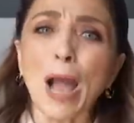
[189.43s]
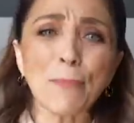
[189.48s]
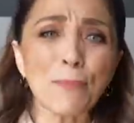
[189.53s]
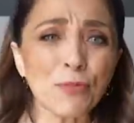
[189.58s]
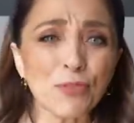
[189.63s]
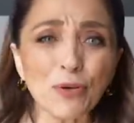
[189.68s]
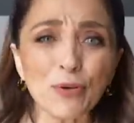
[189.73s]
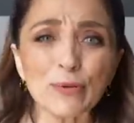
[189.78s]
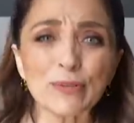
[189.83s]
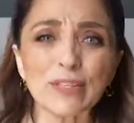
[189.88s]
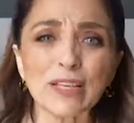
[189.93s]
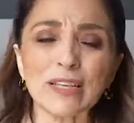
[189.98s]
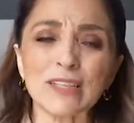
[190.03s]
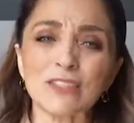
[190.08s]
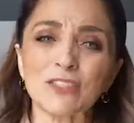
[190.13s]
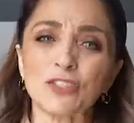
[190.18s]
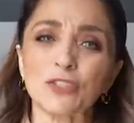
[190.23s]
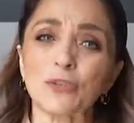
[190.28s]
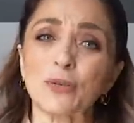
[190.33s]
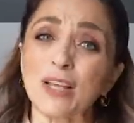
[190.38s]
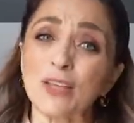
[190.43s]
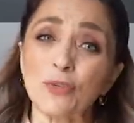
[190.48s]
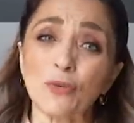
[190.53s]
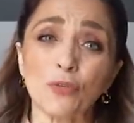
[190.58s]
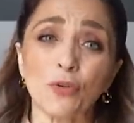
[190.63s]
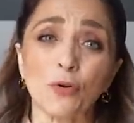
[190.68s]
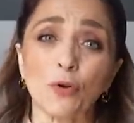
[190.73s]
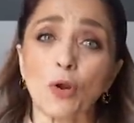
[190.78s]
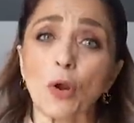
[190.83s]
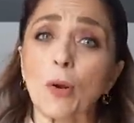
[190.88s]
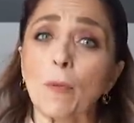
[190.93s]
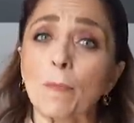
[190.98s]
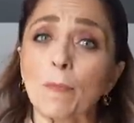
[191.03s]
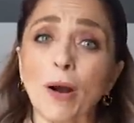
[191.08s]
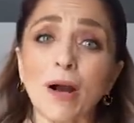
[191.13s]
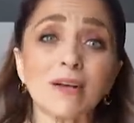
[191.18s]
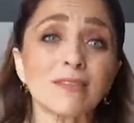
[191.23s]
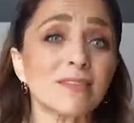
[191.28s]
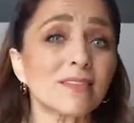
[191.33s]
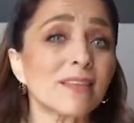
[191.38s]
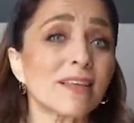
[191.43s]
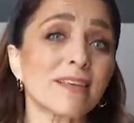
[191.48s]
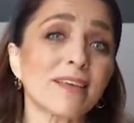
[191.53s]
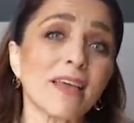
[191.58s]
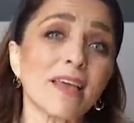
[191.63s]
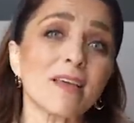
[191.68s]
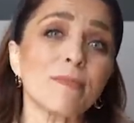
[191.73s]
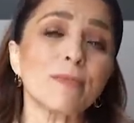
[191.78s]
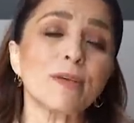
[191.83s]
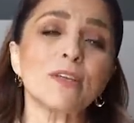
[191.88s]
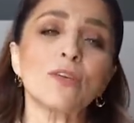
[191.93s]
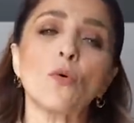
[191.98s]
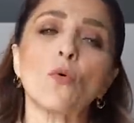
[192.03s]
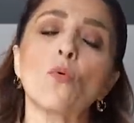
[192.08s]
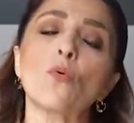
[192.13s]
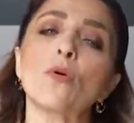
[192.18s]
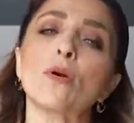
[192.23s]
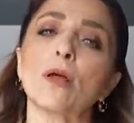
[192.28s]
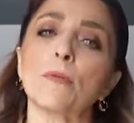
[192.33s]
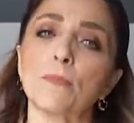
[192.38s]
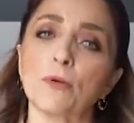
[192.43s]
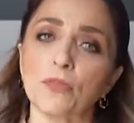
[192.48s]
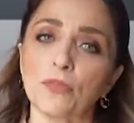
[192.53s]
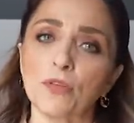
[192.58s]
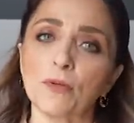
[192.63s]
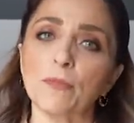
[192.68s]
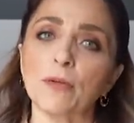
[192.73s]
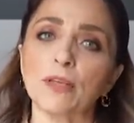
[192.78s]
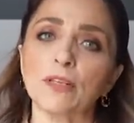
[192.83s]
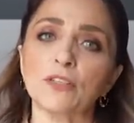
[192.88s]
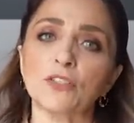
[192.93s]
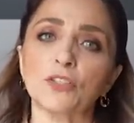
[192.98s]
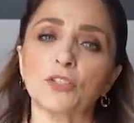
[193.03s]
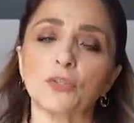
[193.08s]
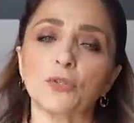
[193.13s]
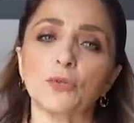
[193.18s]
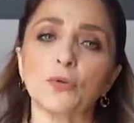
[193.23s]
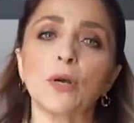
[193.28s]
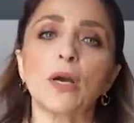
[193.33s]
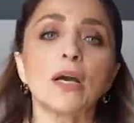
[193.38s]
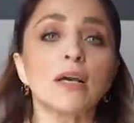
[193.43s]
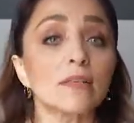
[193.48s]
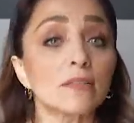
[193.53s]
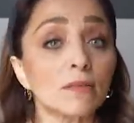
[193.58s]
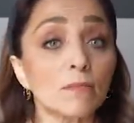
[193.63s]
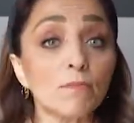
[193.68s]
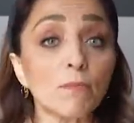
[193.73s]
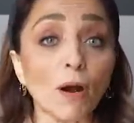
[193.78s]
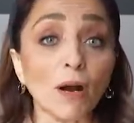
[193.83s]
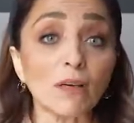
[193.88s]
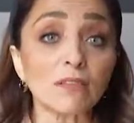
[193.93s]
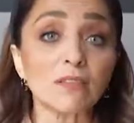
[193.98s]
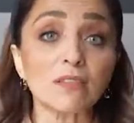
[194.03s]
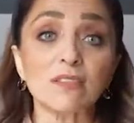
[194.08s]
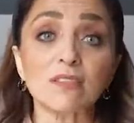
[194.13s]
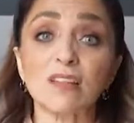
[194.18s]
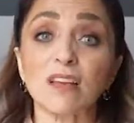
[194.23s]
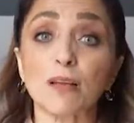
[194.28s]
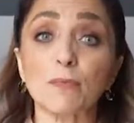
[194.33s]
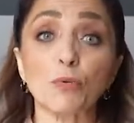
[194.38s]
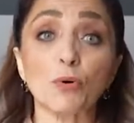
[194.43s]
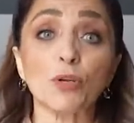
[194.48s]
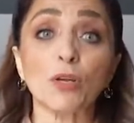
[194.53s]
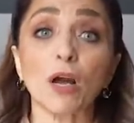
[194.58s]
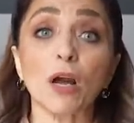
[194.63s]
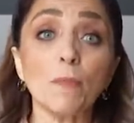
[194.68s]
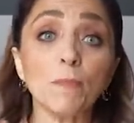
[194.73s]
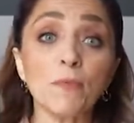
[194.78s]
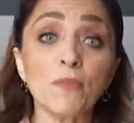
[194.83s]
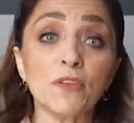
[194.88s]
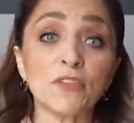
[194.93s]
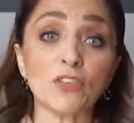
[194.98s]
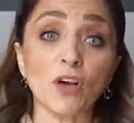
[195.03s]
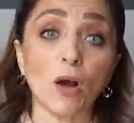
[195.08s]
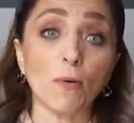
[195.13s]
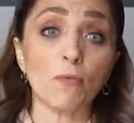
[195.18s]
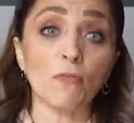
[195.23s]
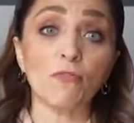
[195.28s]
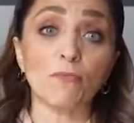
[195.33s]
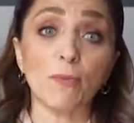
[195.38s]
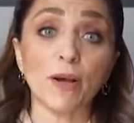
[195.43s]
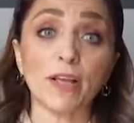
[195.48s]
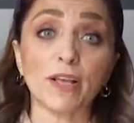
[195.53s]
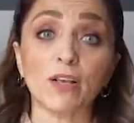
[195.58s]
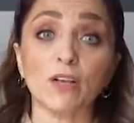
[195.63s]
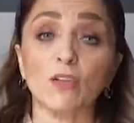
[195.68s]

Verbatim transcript: I put those into either their box that they came in or I put them into some boxes that I put up in the top of my